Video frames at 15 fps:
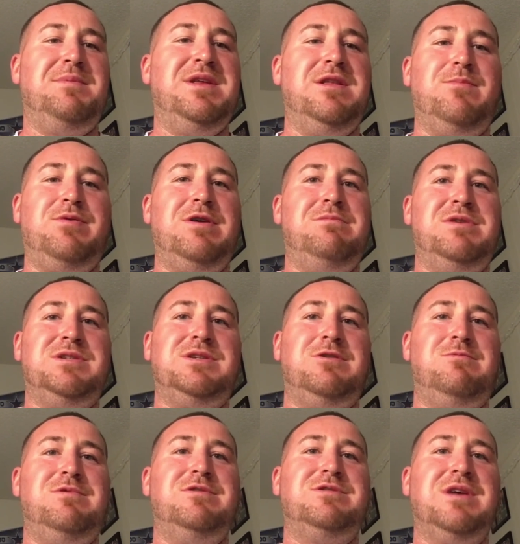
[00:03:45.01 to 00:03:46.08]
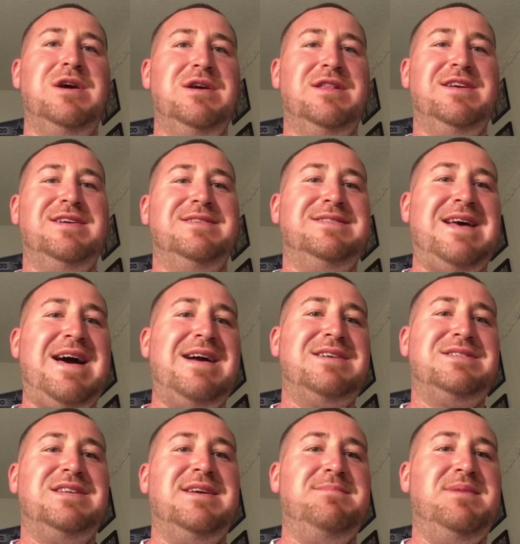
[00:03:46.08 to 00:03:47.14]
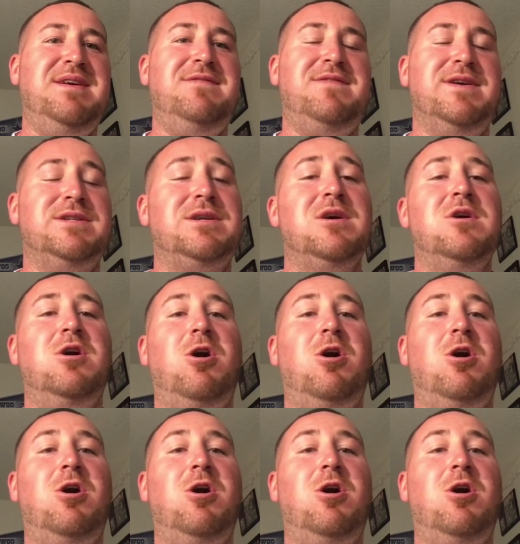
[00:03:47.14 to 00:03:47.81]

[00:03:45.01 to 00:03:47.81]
I mean, they're pretty much almost the exact same defense.